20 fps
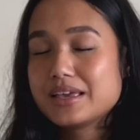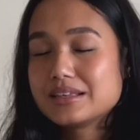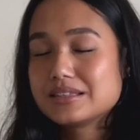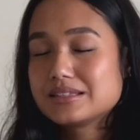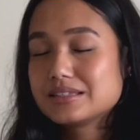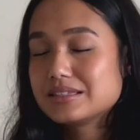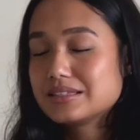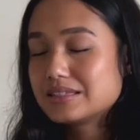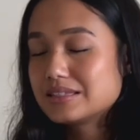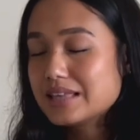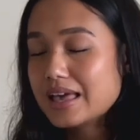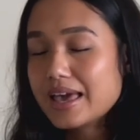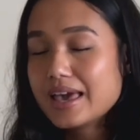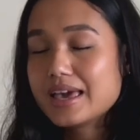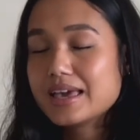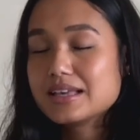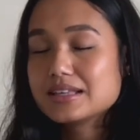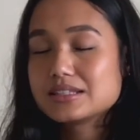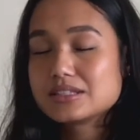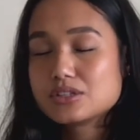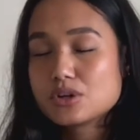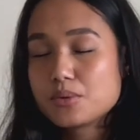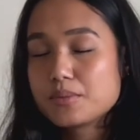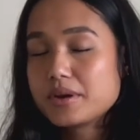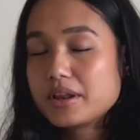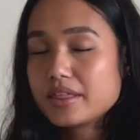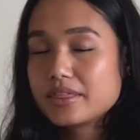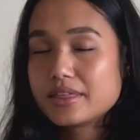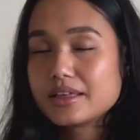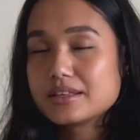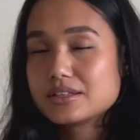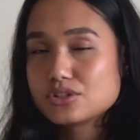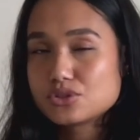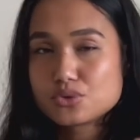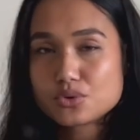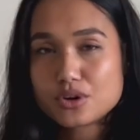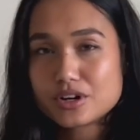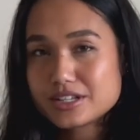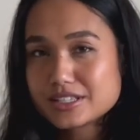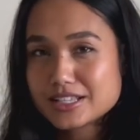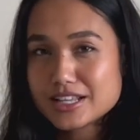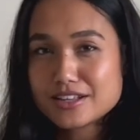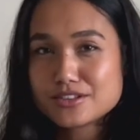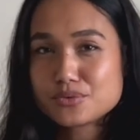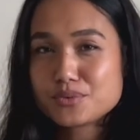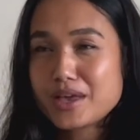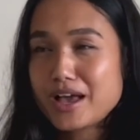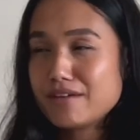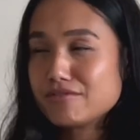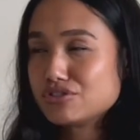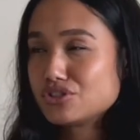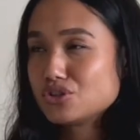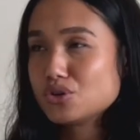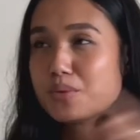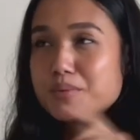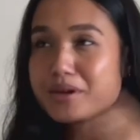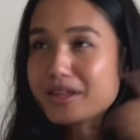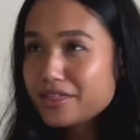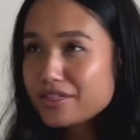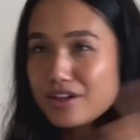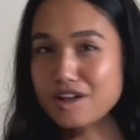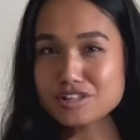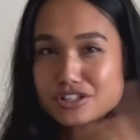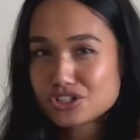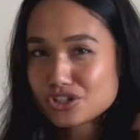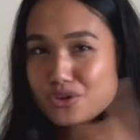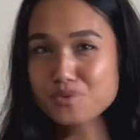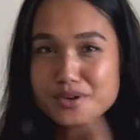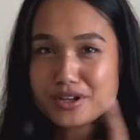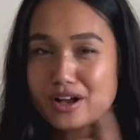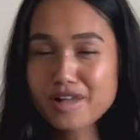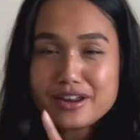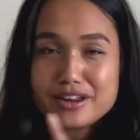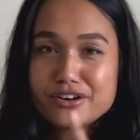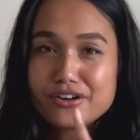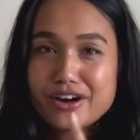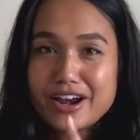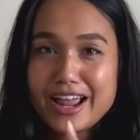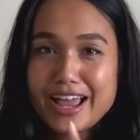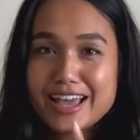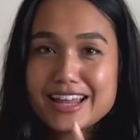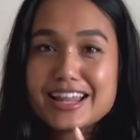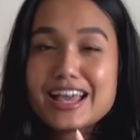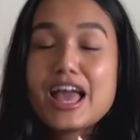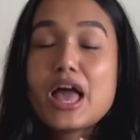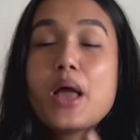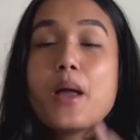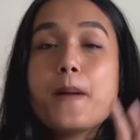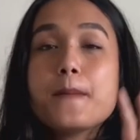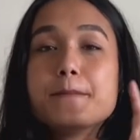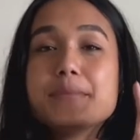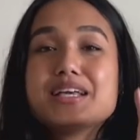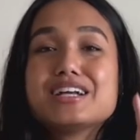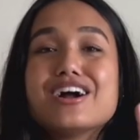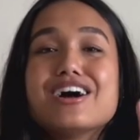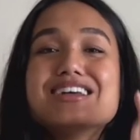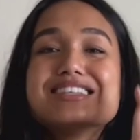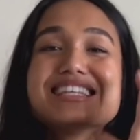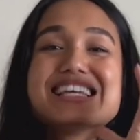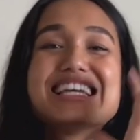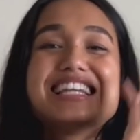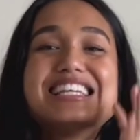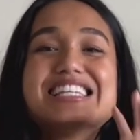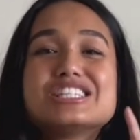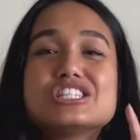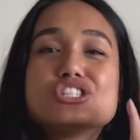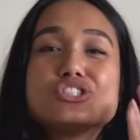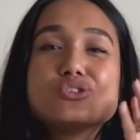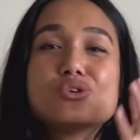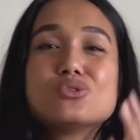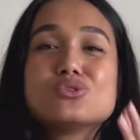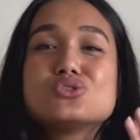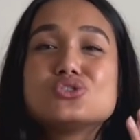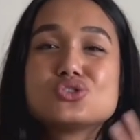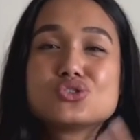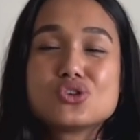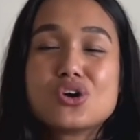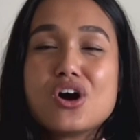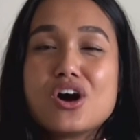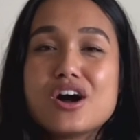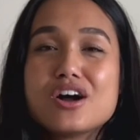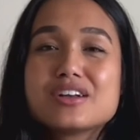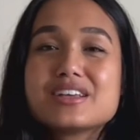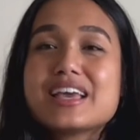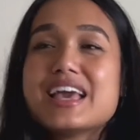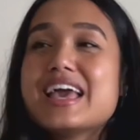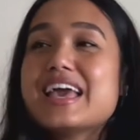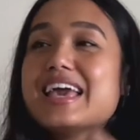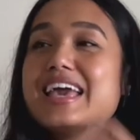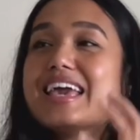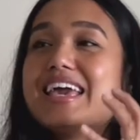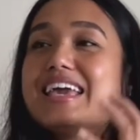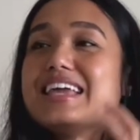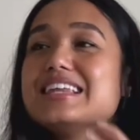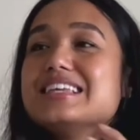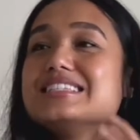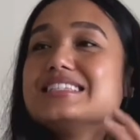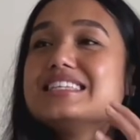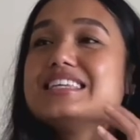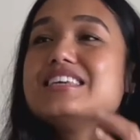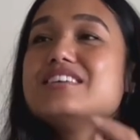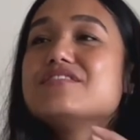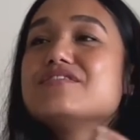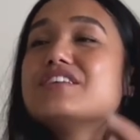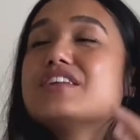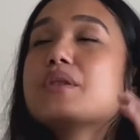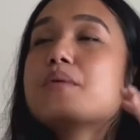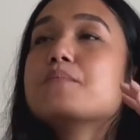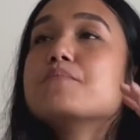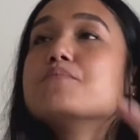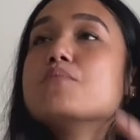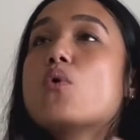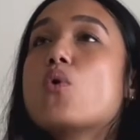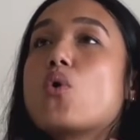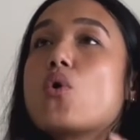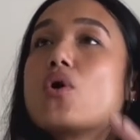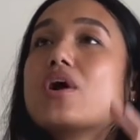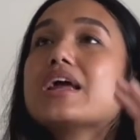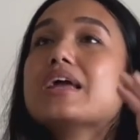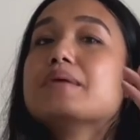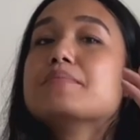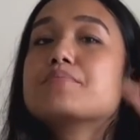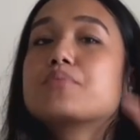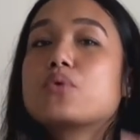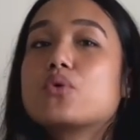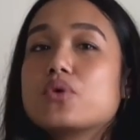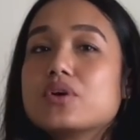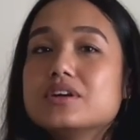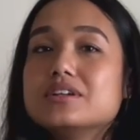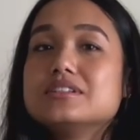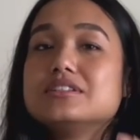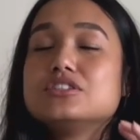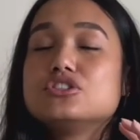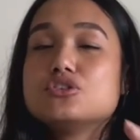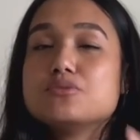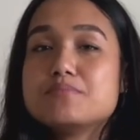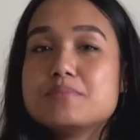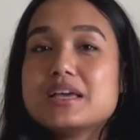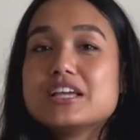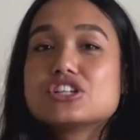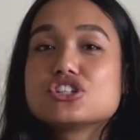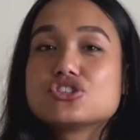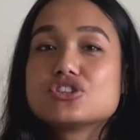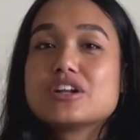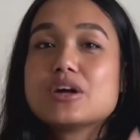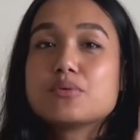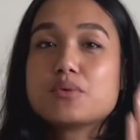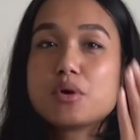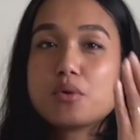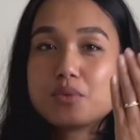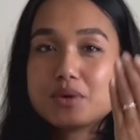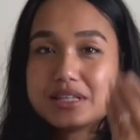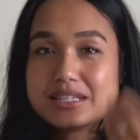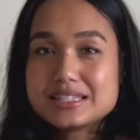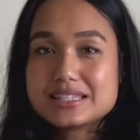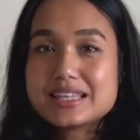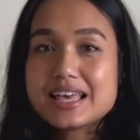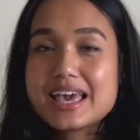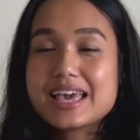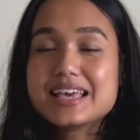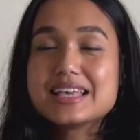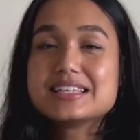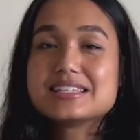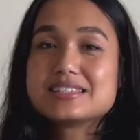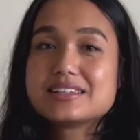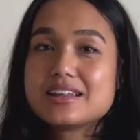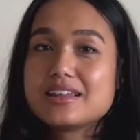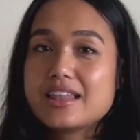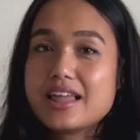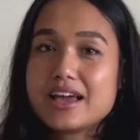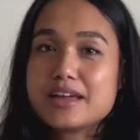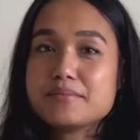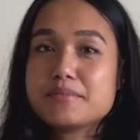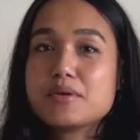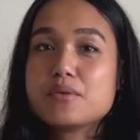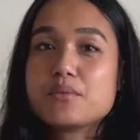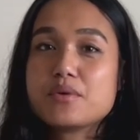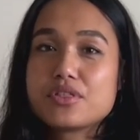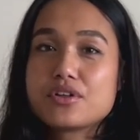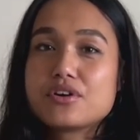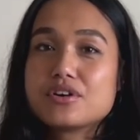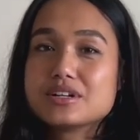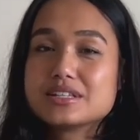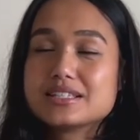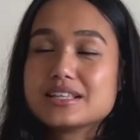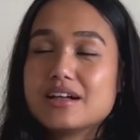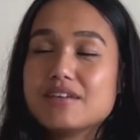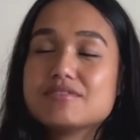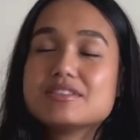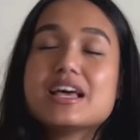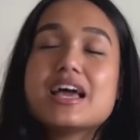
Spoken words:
say so many things to ourselves, we have so many thoughts going on in our head, because it is so strong, it is even more important to make sure that what we say is in alignment with ourselves,